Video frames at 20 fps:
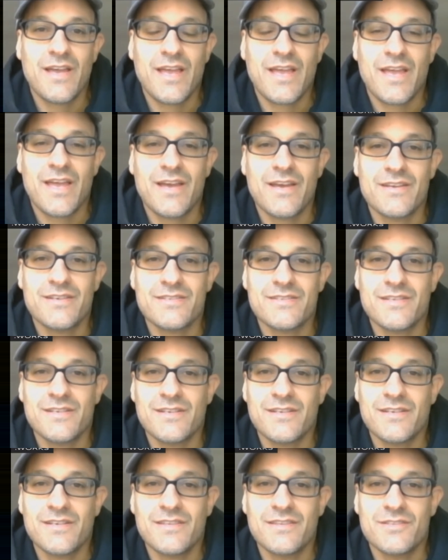and
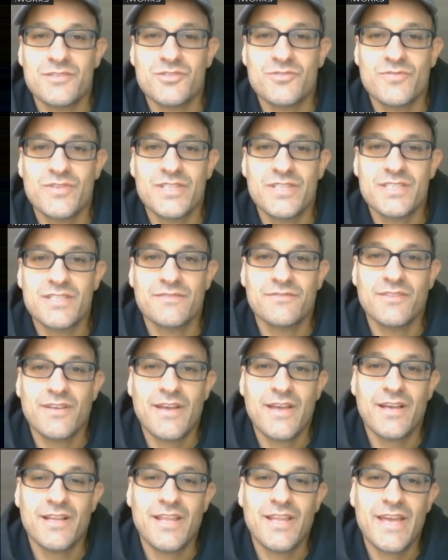in the streets of
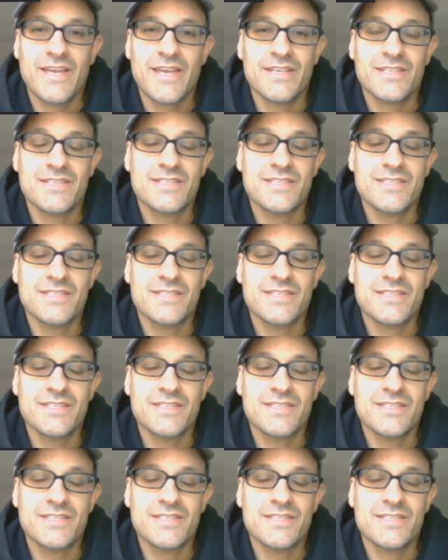LA